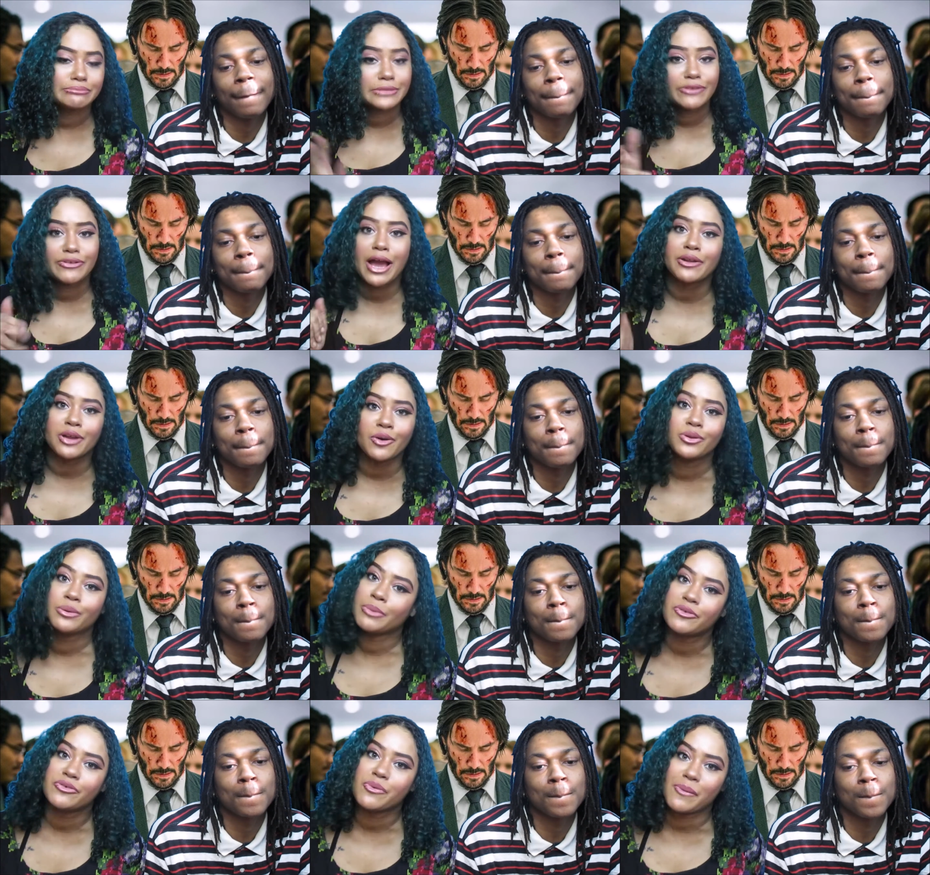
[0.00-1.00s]
Speaker 1: If y'all know the
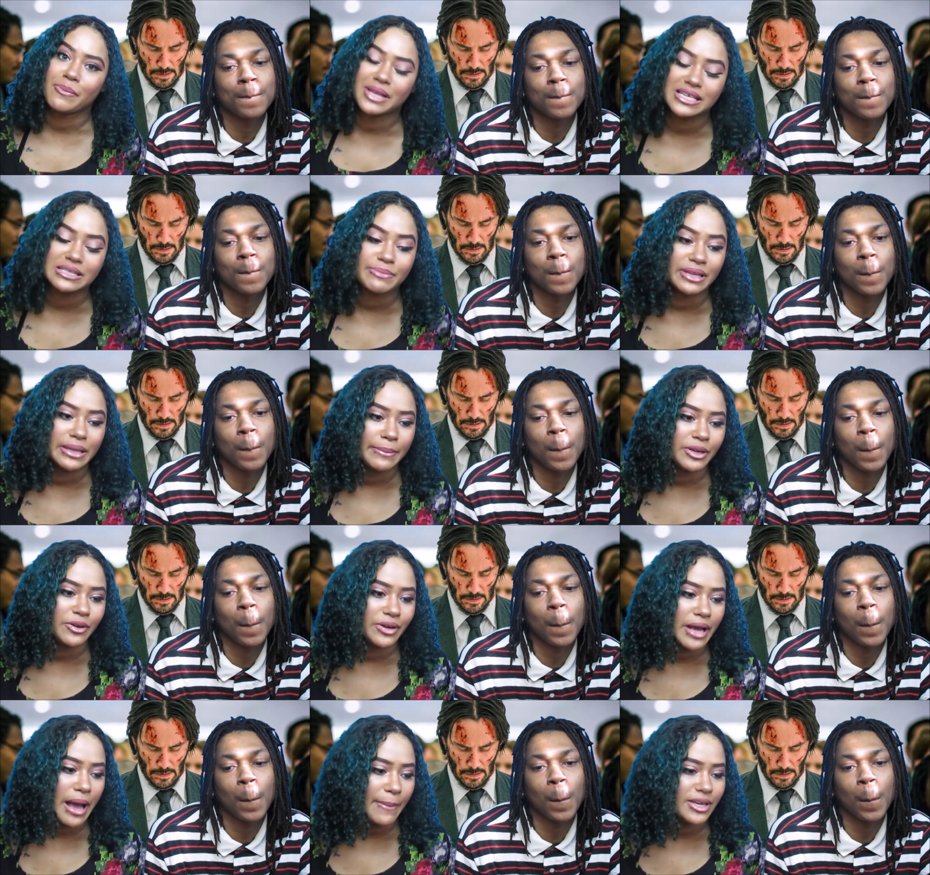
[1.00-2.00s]
movie Replacement, let me know
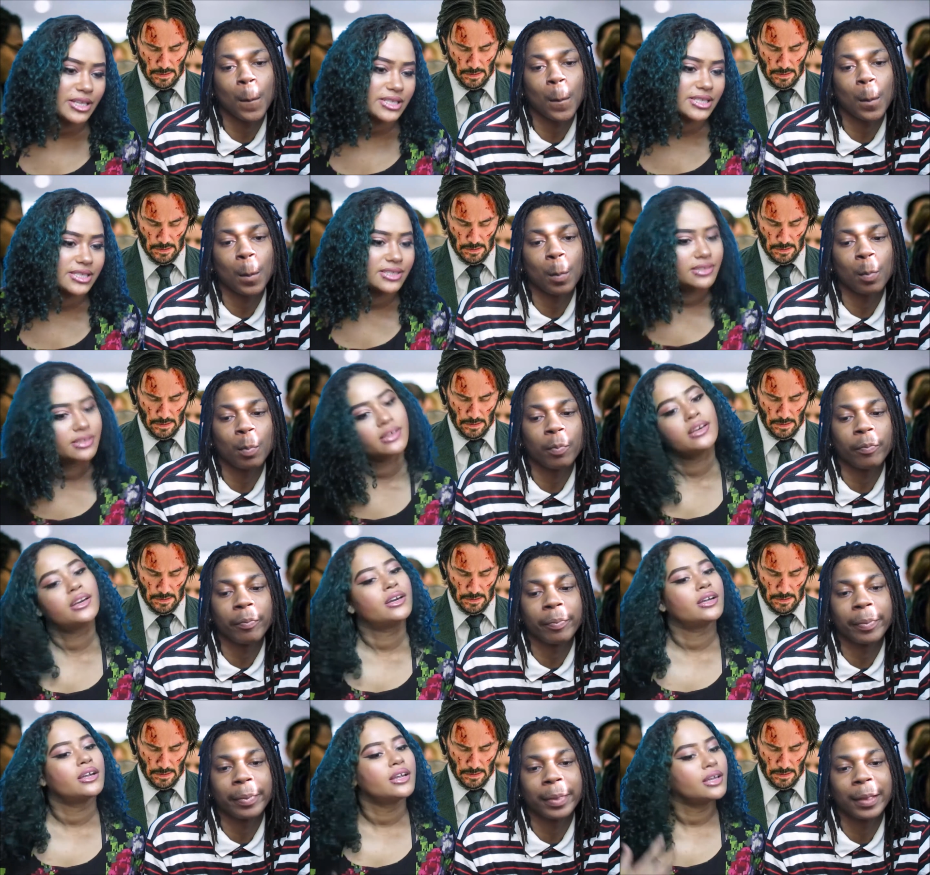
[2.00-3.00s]
in the comments.
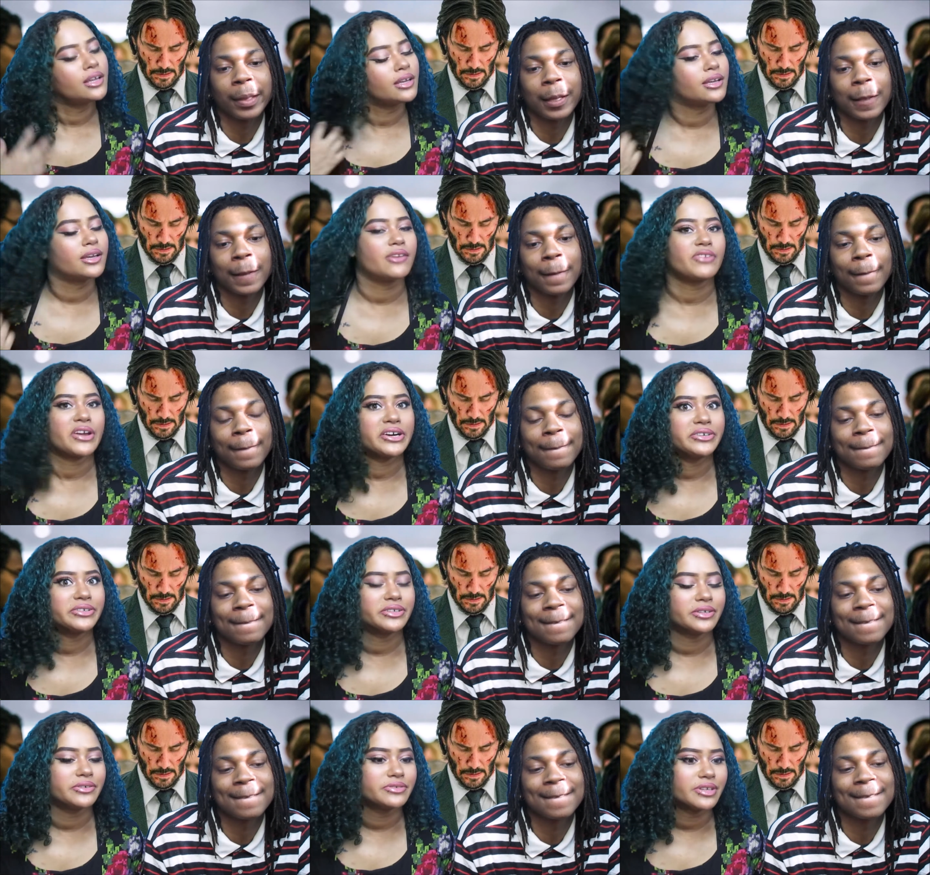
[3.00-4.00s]
If y'all old
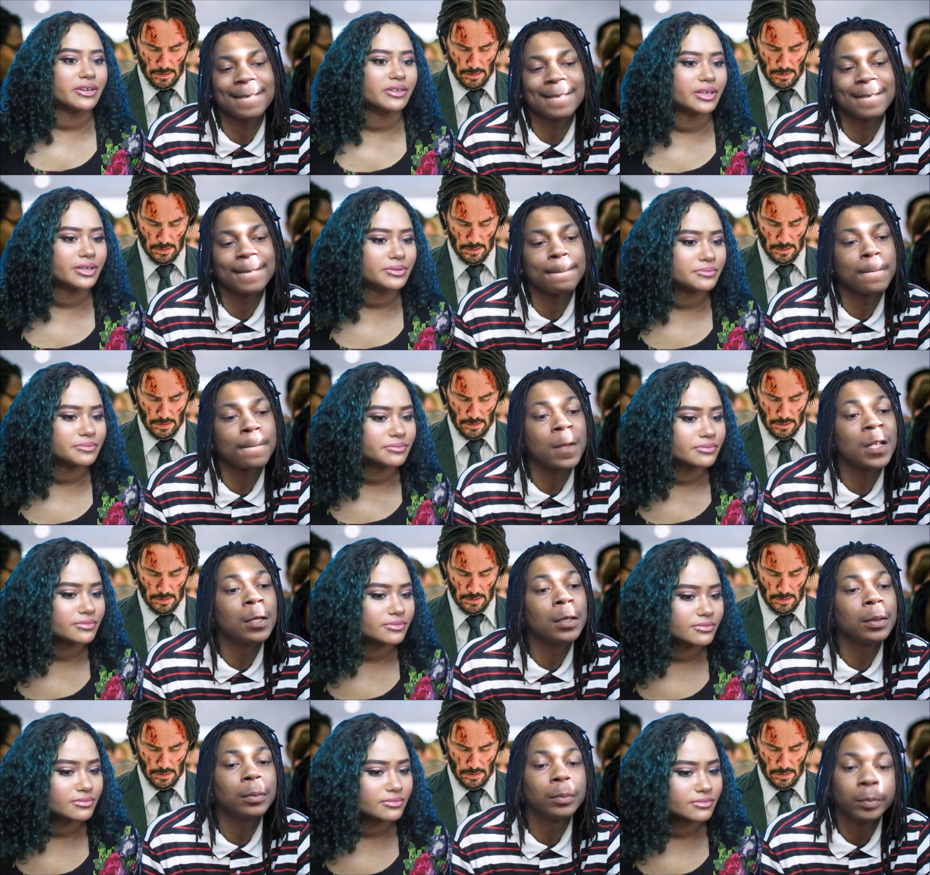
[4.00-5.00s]
enough to know that.
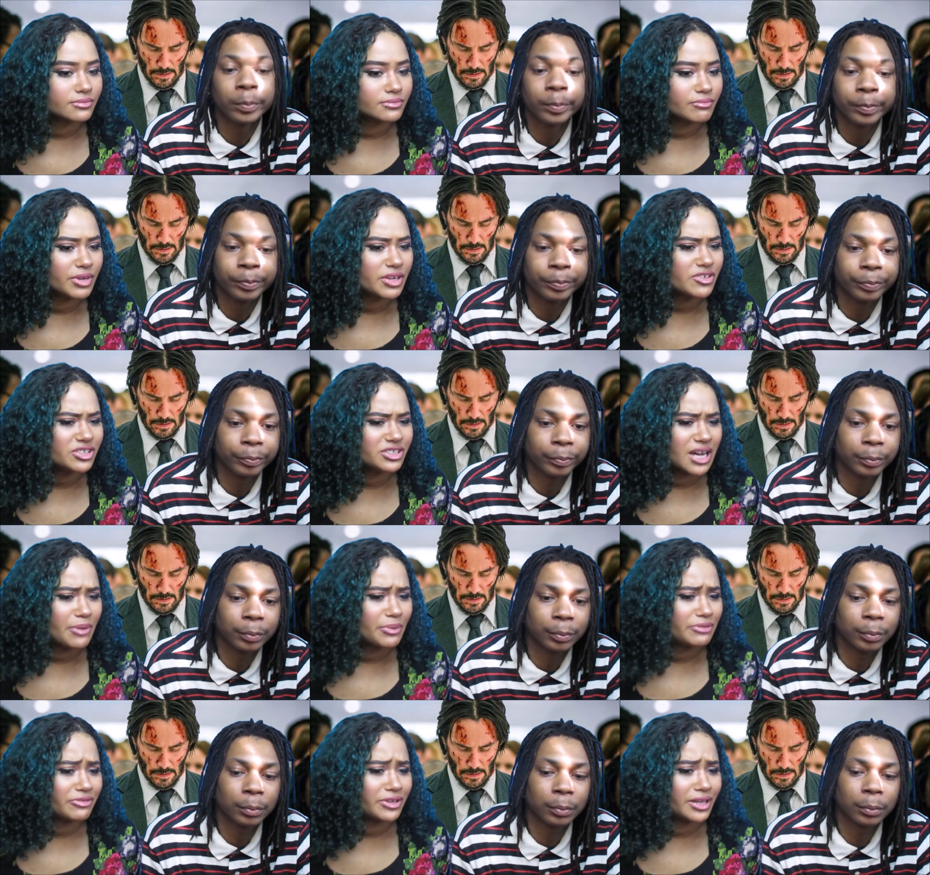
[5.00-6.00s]
But if you're a John
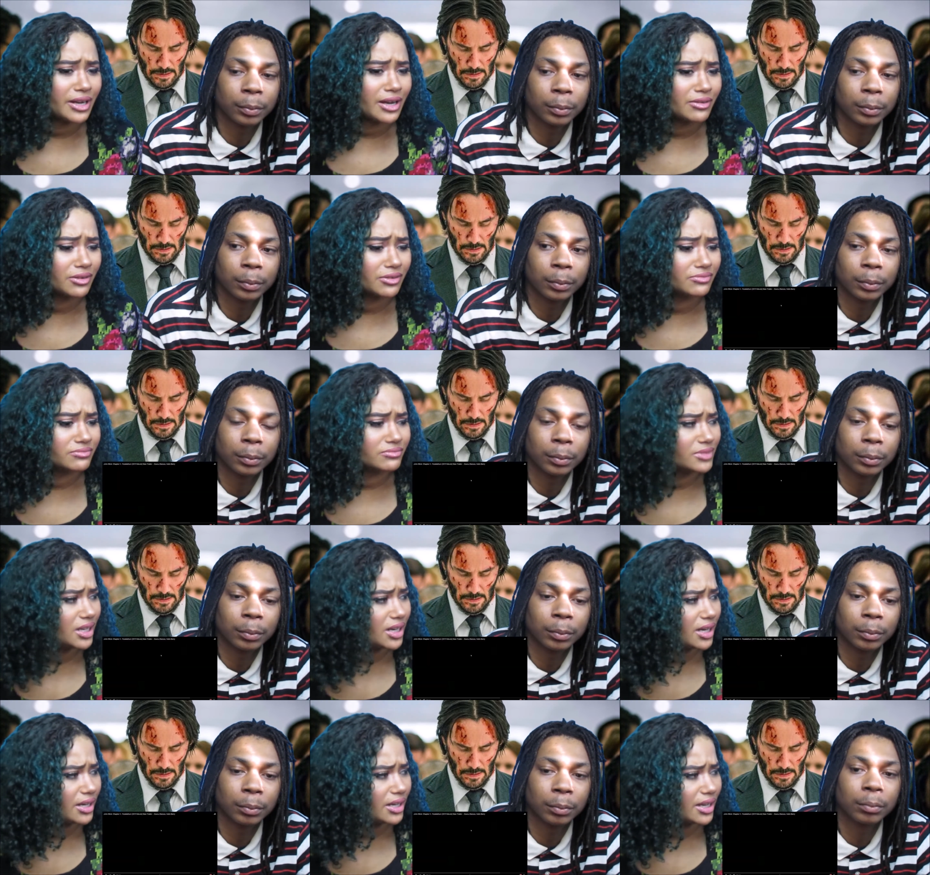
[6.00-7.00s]
Wick fan, I don't know. You
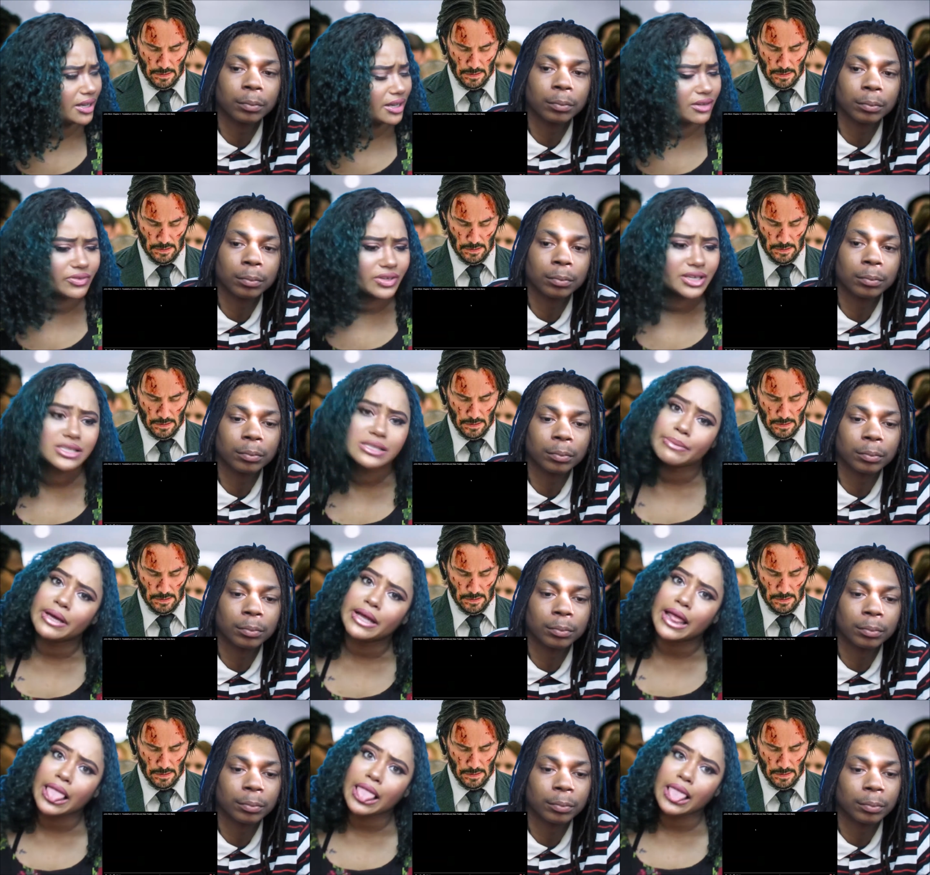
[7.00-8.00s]
know, you're a young fan. What?